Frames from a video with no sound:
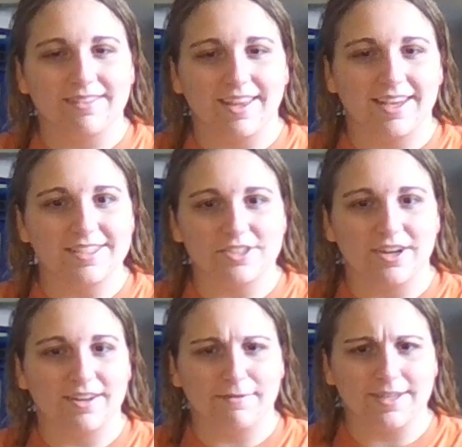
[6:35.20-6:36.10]
like he's
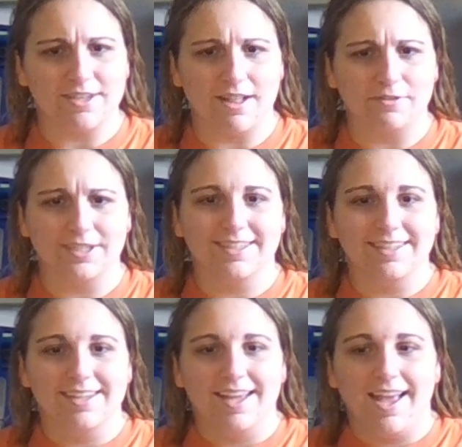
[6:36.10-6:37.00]
trying to fix Oliver.
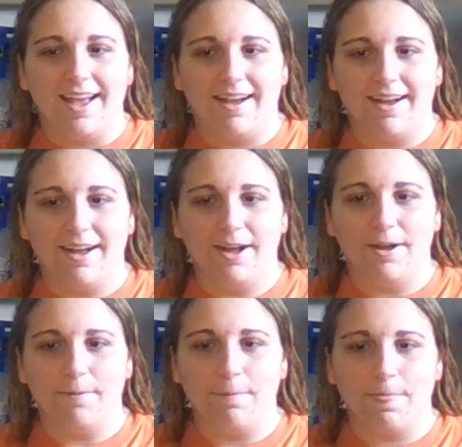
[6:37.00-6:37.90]

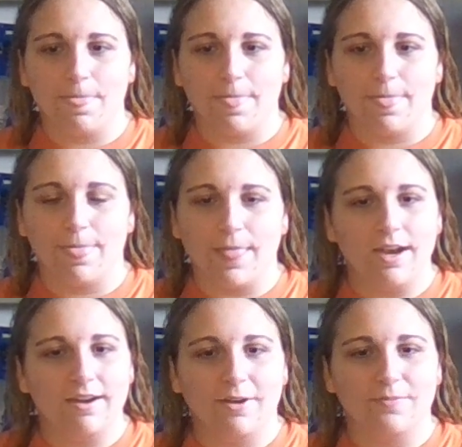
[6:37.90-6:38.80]
I
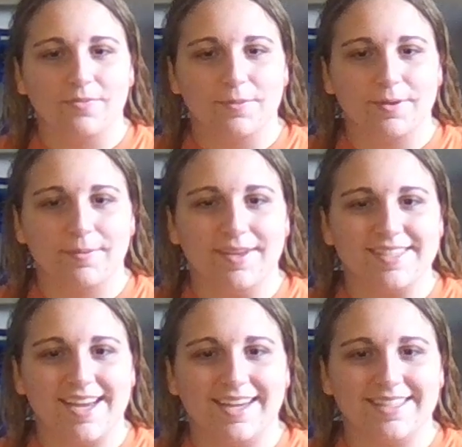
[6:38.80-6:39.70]
don't know. It's gonna be
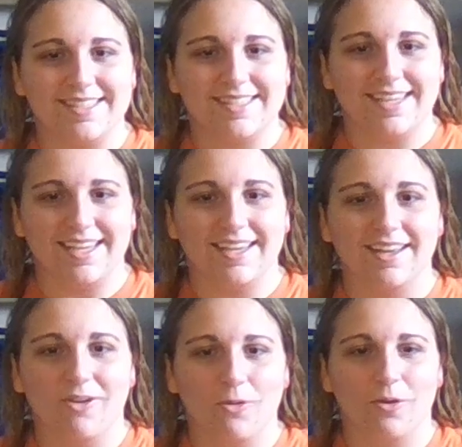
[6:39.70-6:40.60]
exciting to
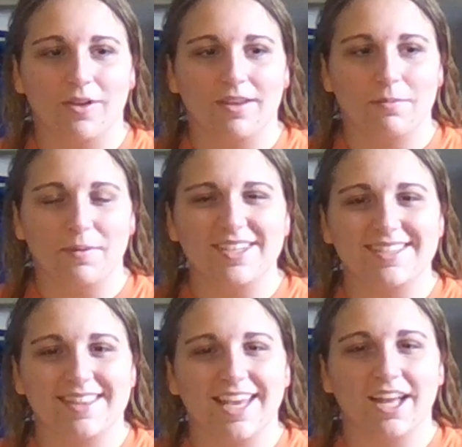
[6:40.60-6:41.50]
see, or like maybe
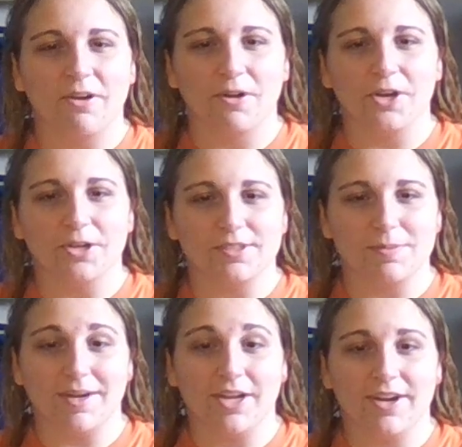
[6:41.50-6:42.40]
it's Thea, or
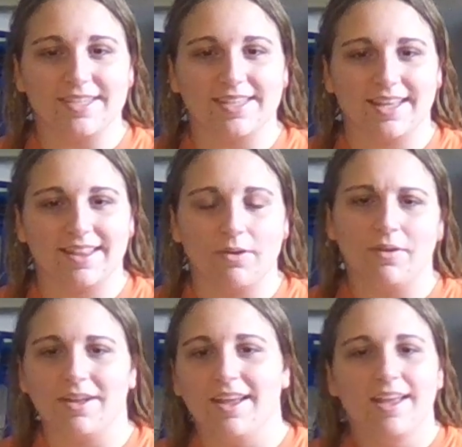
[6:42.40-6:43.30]
somebody crazy like that.
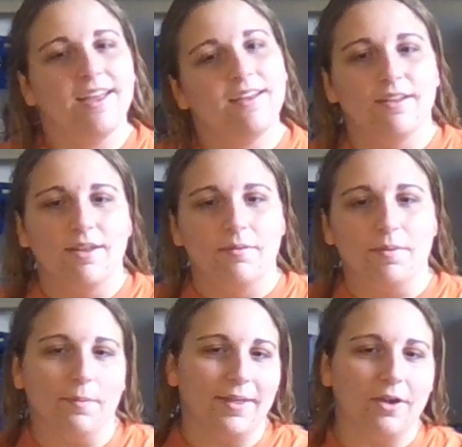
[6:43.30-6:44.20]

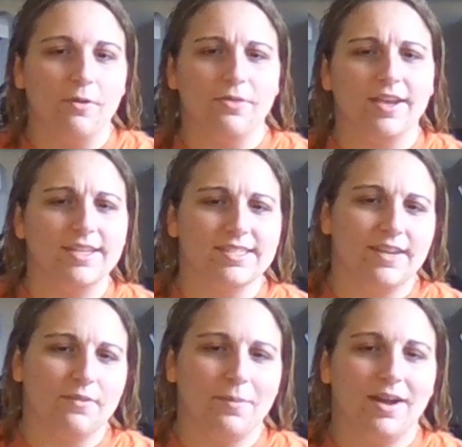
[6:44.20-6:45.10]
People will be like, oh, Thea doesn't
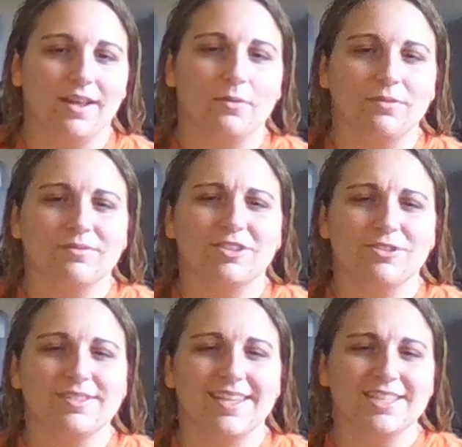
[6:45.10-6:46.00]
have the body. Well,
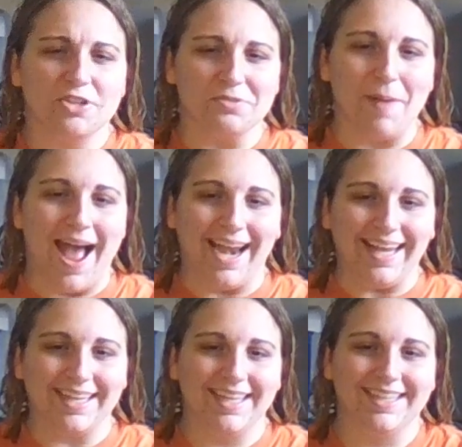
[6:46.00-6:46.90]
there's things called
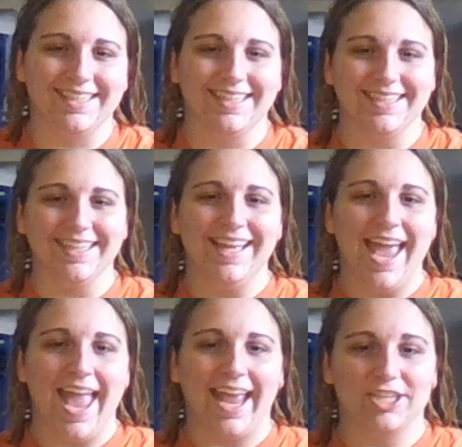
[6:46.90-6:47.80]
padding
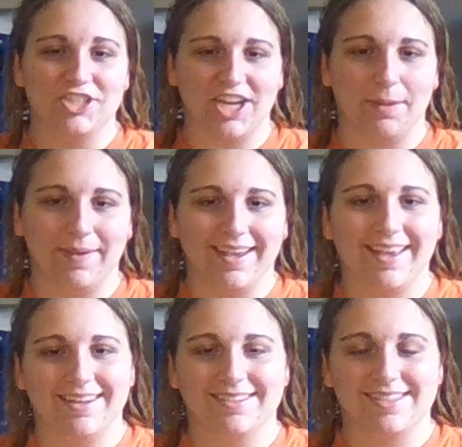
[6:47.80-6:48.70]
and shaping
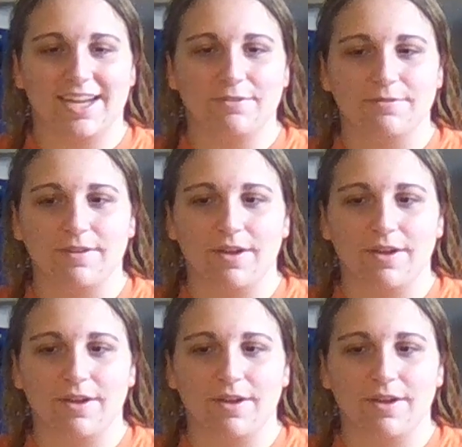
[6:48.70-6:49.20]
and stuff.